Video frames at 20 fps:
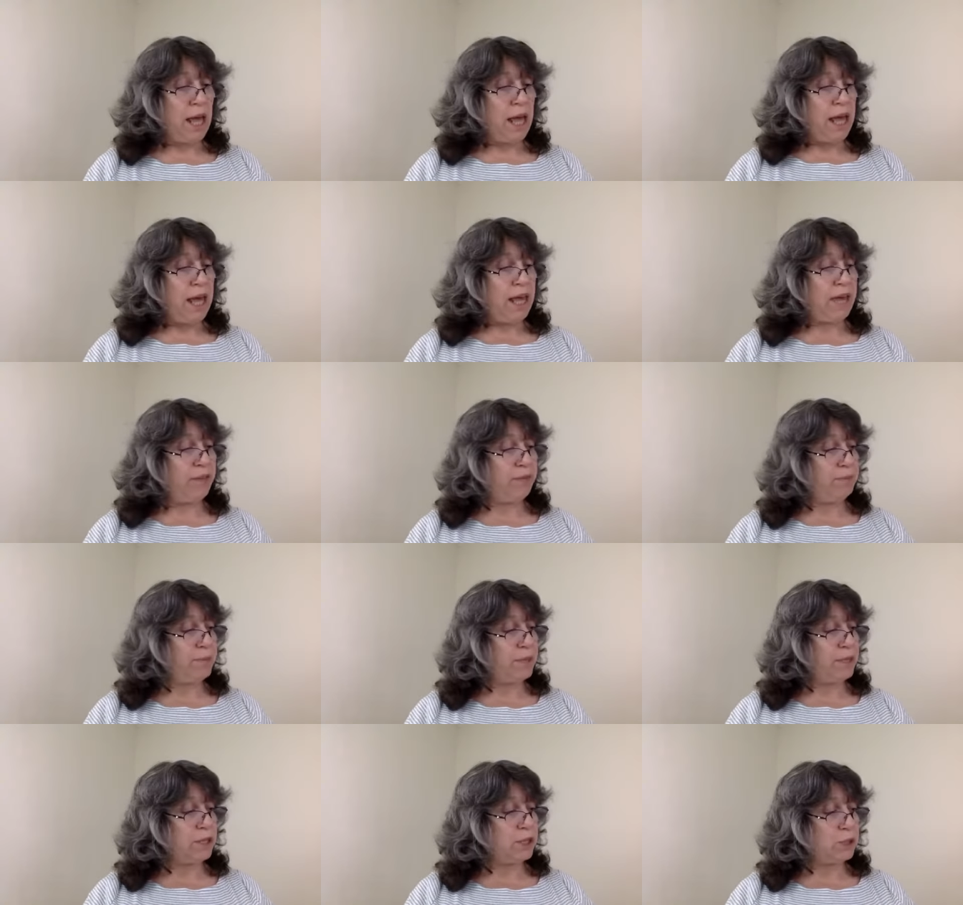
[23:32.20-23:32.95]
If
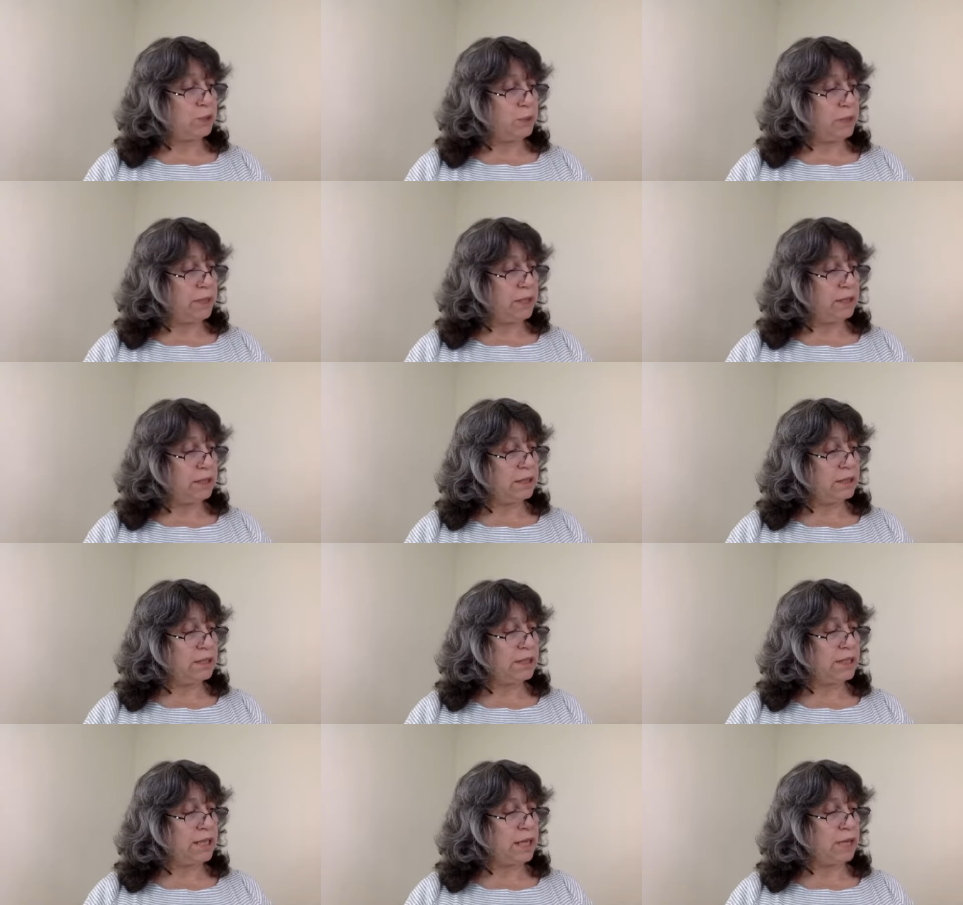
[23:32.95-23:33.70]
Boswellia
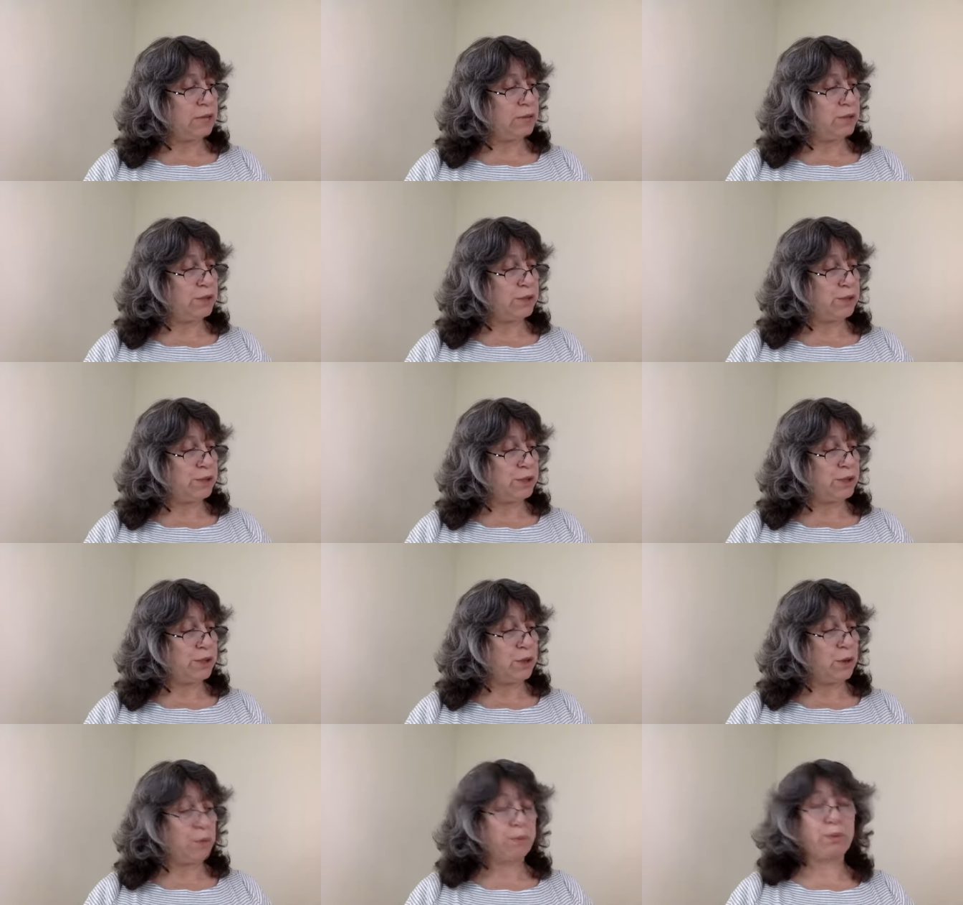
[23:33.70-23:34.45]
sacra trees
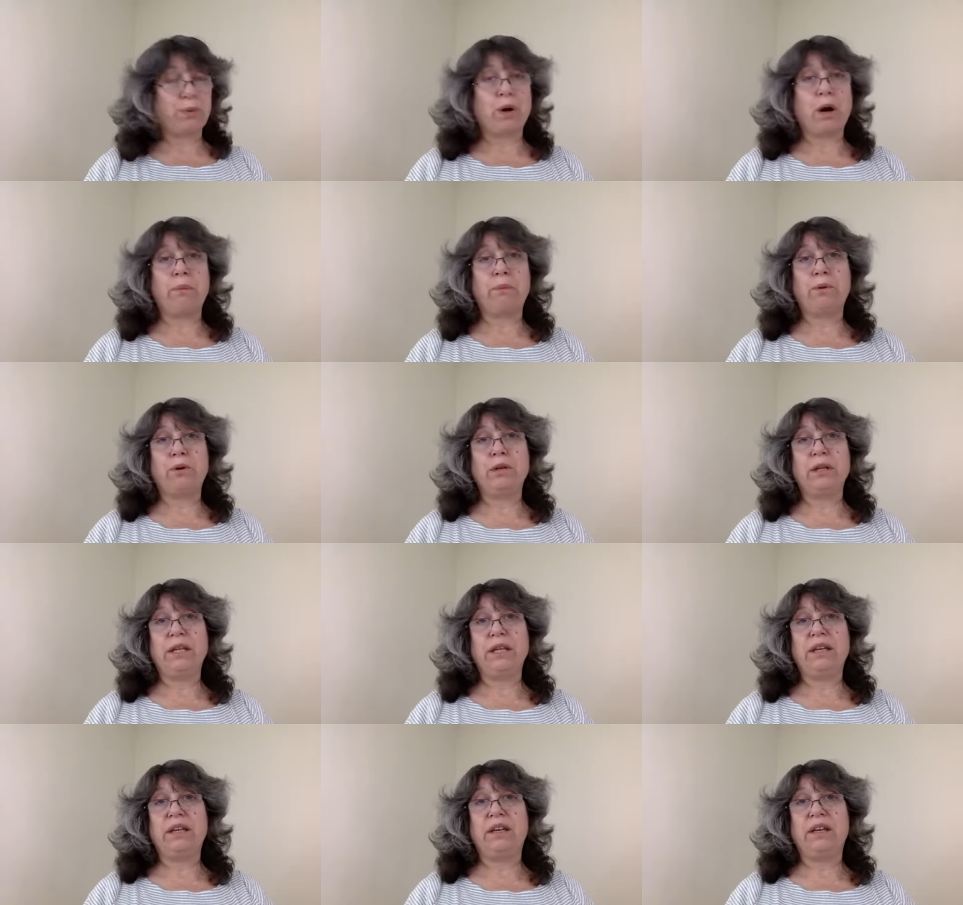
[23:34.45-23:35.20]
are
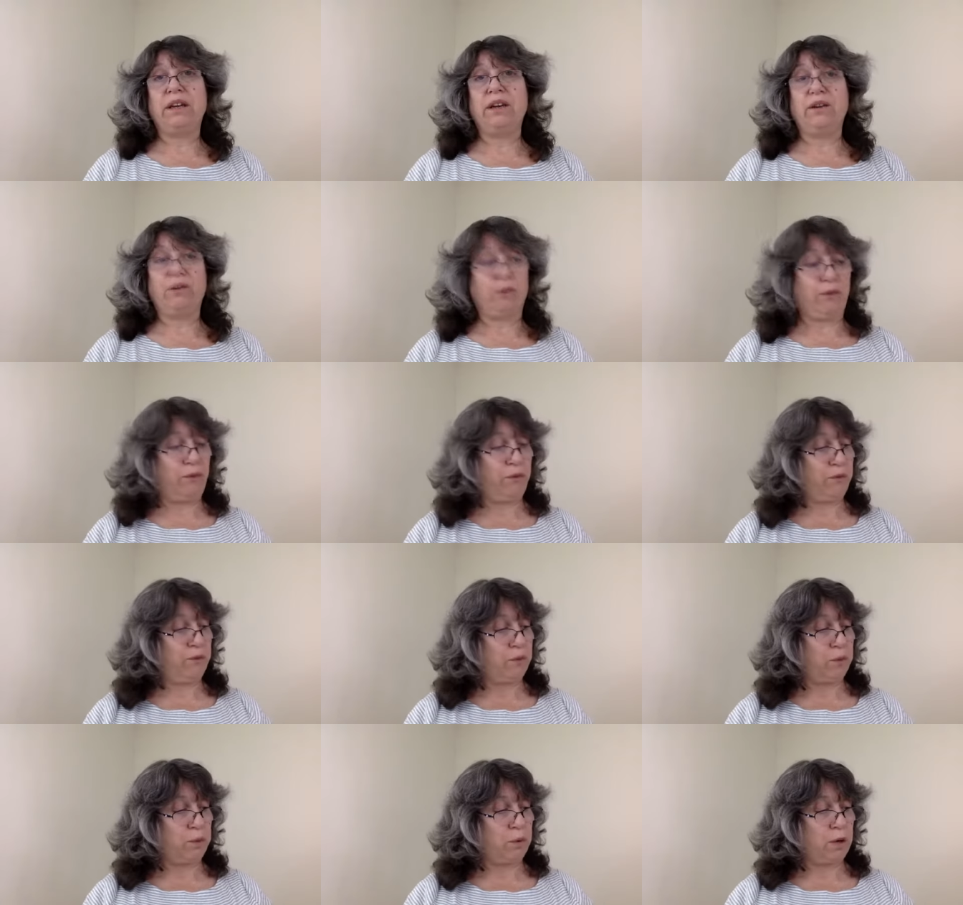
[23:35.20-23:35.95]
properly cared
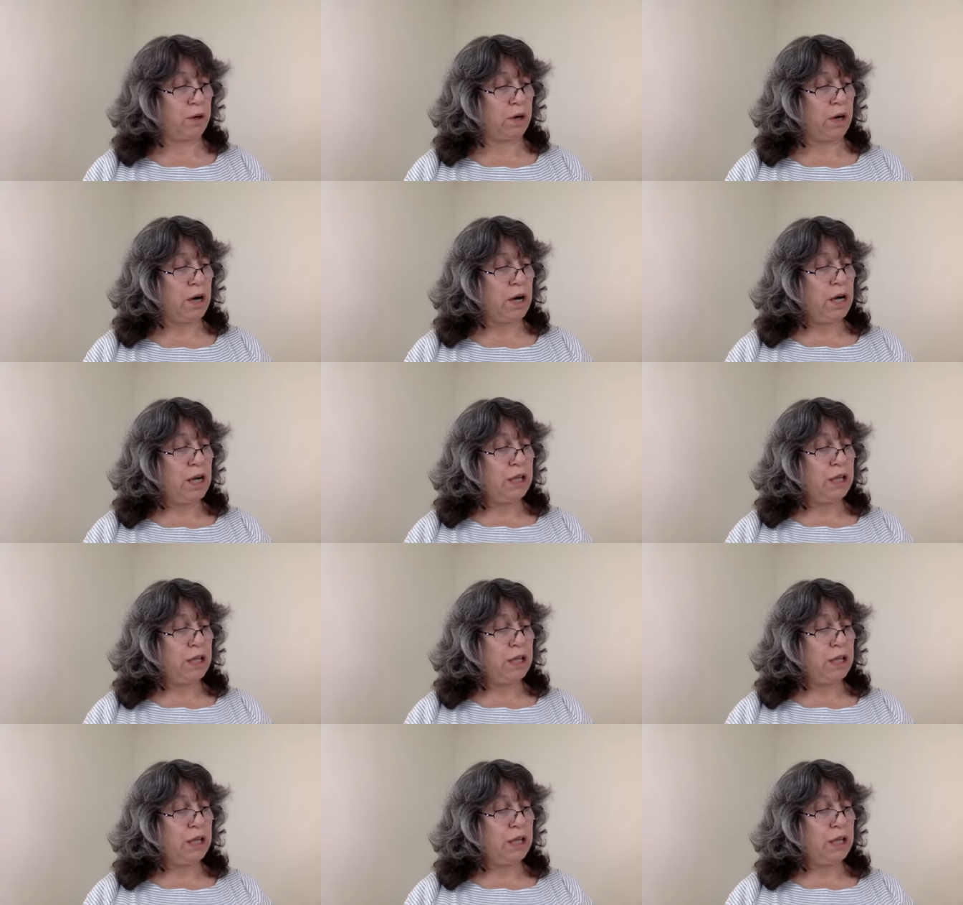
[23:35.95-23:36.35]
for,